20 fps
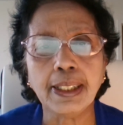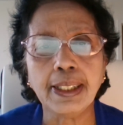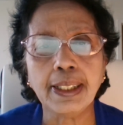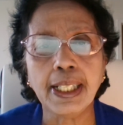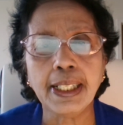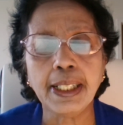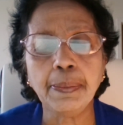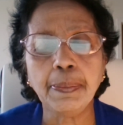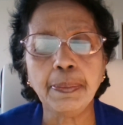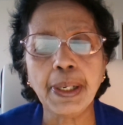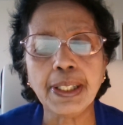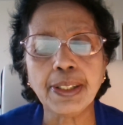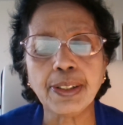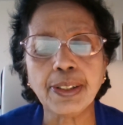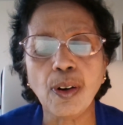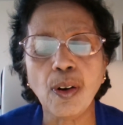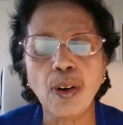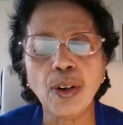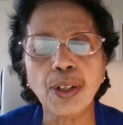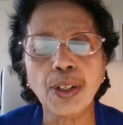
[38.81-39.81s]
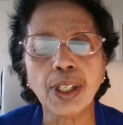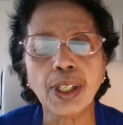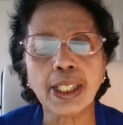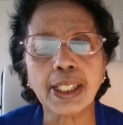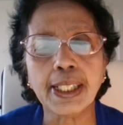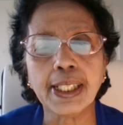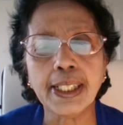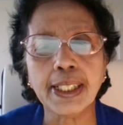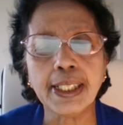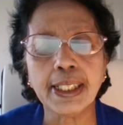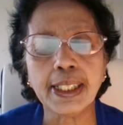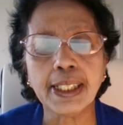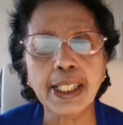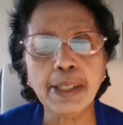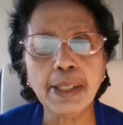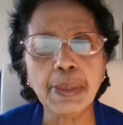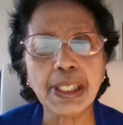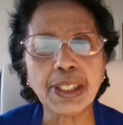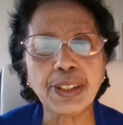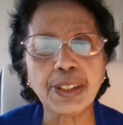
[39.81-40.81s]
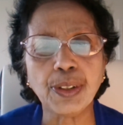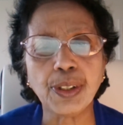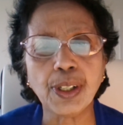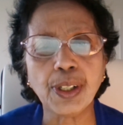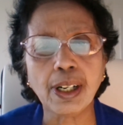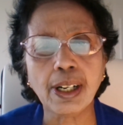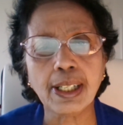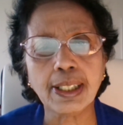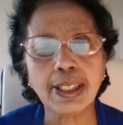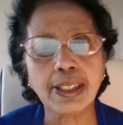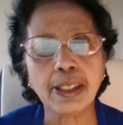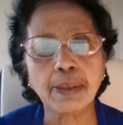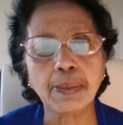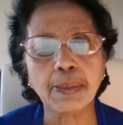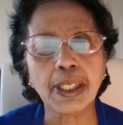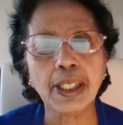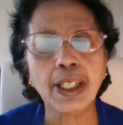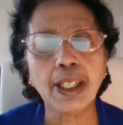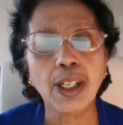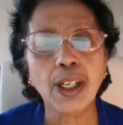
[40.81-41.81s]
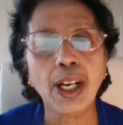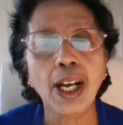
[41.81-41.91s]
That depends on your credit agreements with your customer,